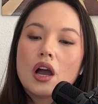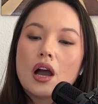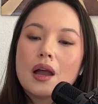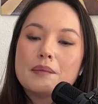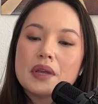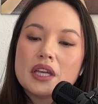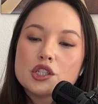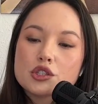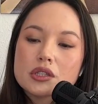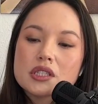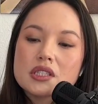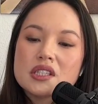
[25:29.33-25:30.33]
I'm
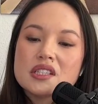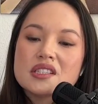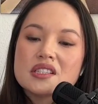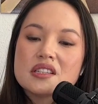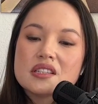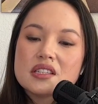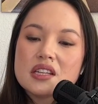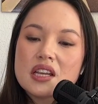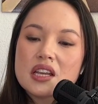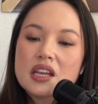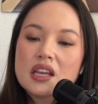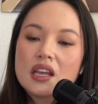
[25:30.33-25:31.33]
interested to
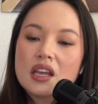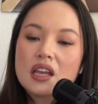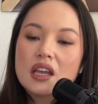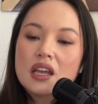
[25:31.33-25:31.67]
see